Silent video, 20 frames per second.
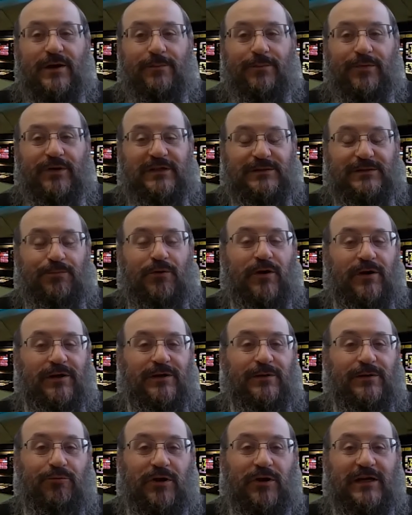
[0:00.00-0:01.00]
But as part of
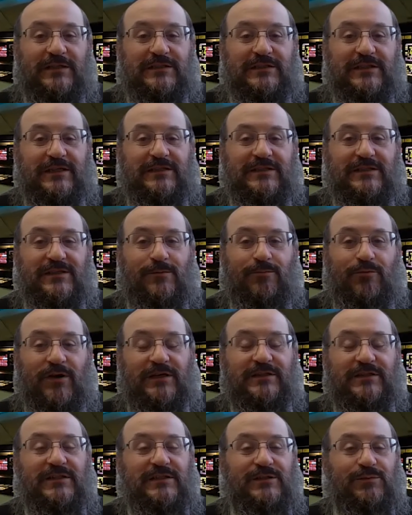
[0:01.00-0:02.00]
the
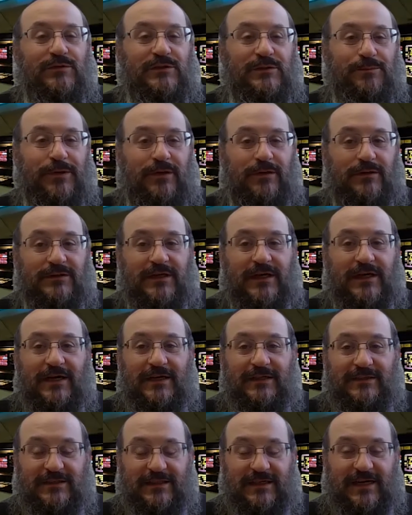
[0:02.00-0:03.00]
process was built
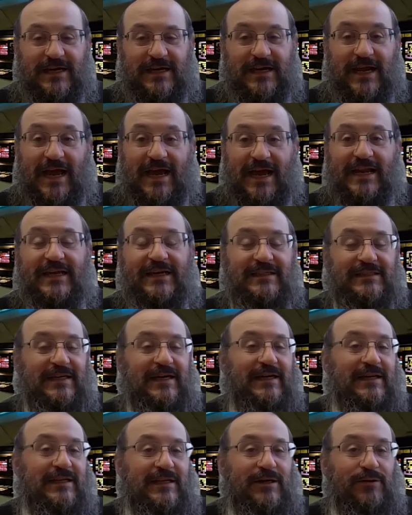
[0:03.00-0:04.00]
to get any
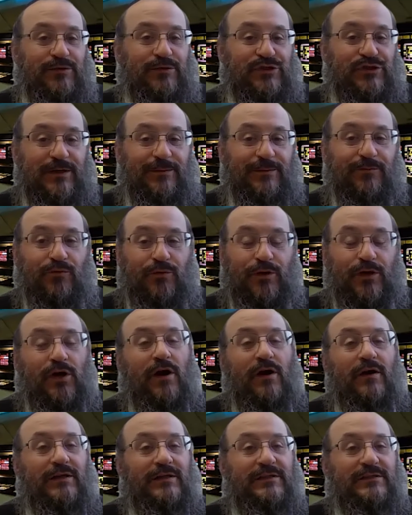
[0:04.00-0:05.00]
data that was shipped,
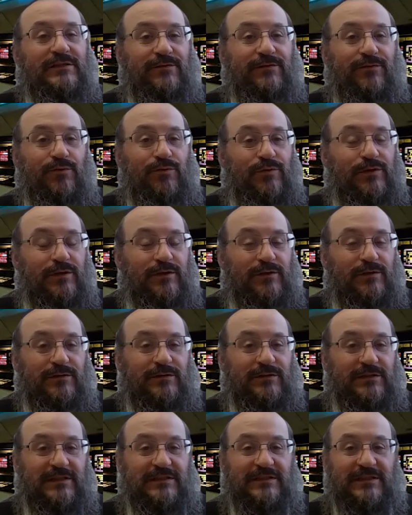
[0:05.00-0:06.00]
regardless of who the
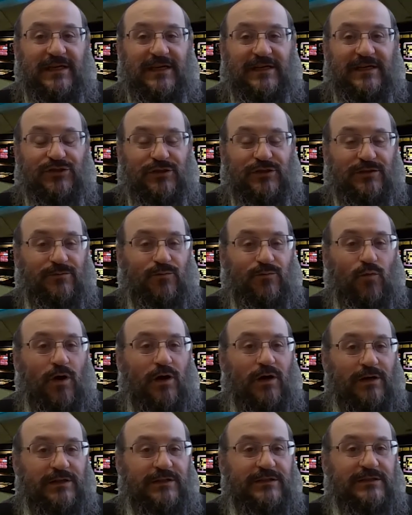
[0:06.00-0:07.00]
destination
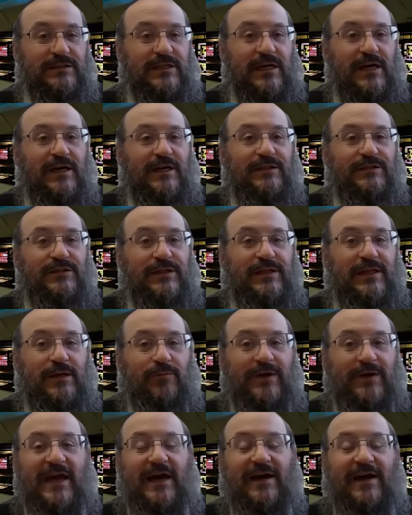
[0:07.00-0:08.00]
was, so that
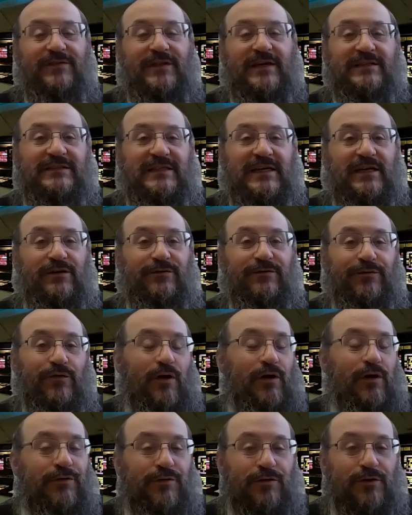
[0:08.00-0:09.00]
we have that data for other